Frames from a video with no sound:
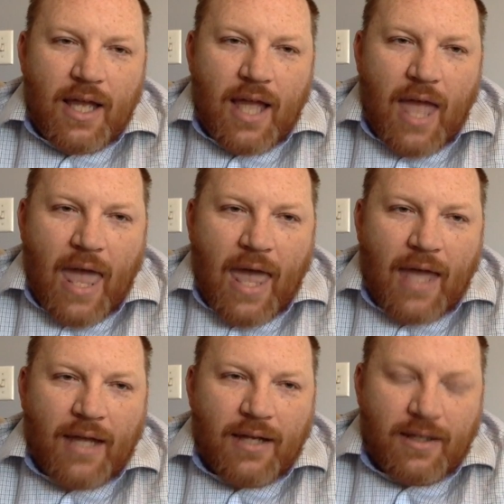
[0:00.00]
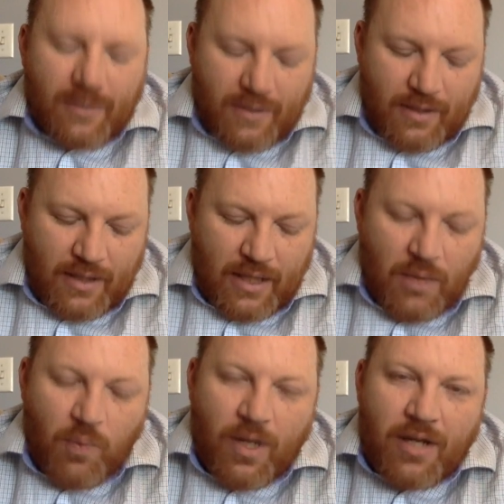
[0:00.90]
And he
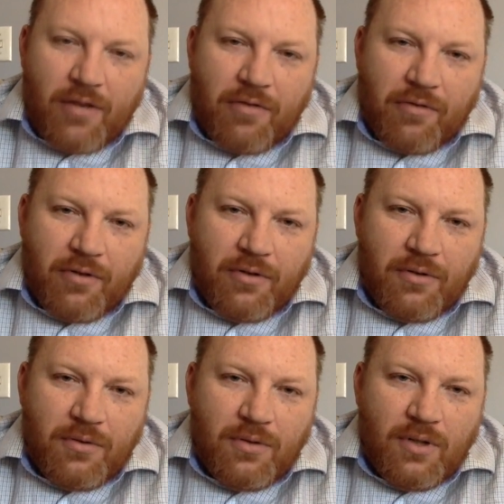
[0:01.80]
went through